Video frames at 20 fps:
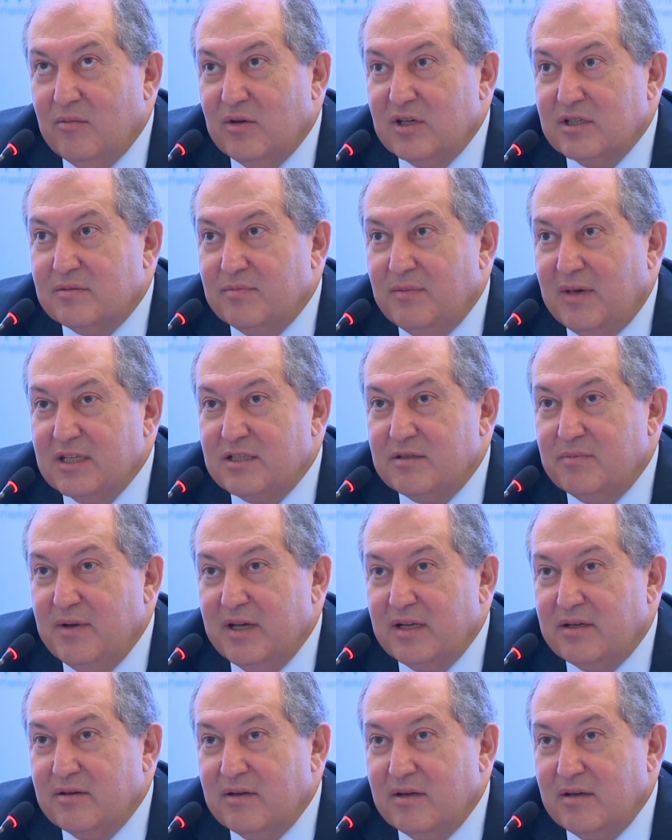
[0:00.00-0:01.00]
was much
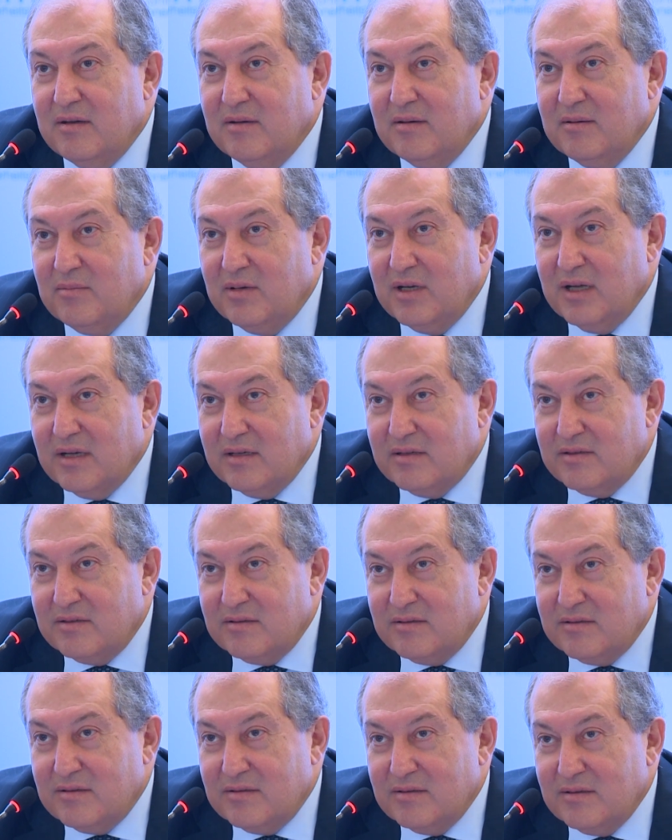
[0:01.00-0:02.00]
better place
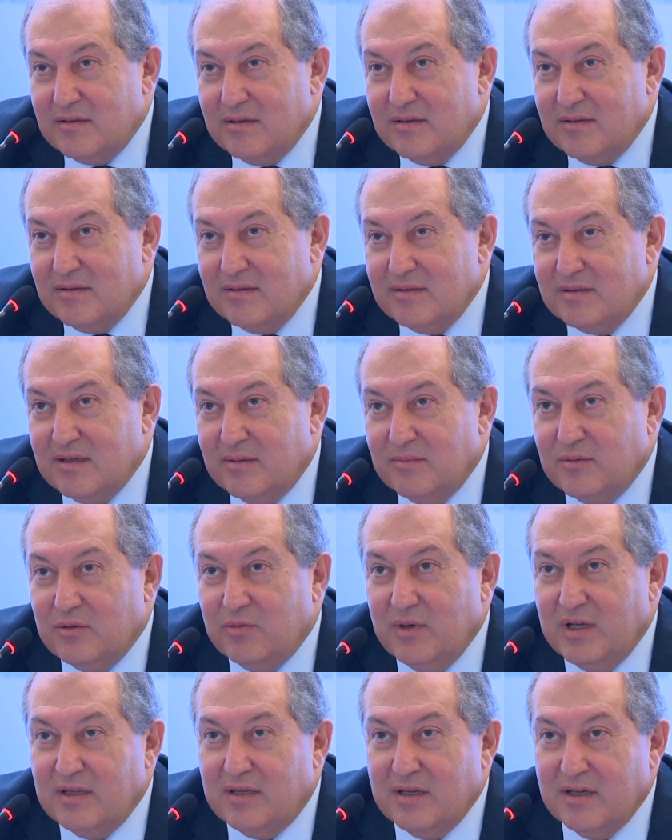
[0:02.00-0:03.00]
some
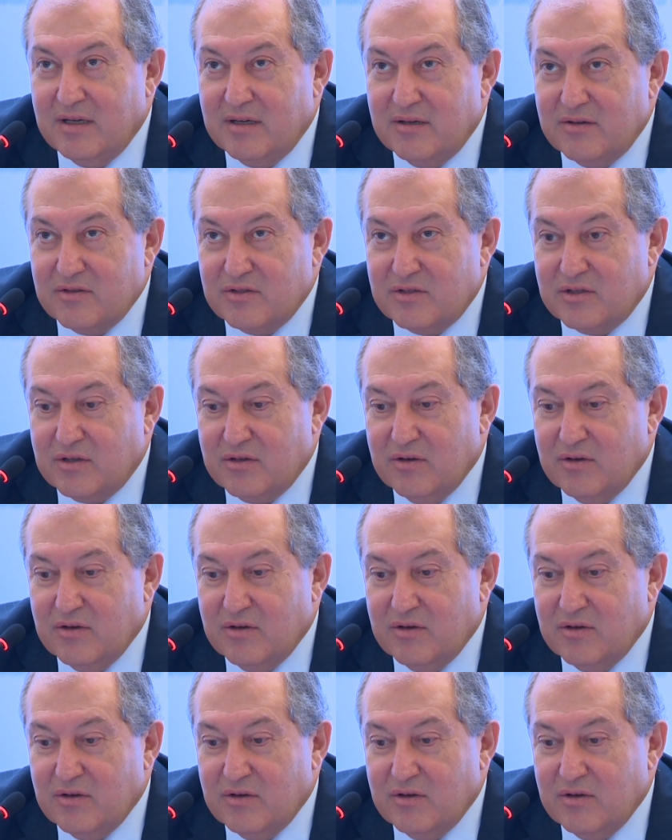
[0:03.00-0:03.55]
20 years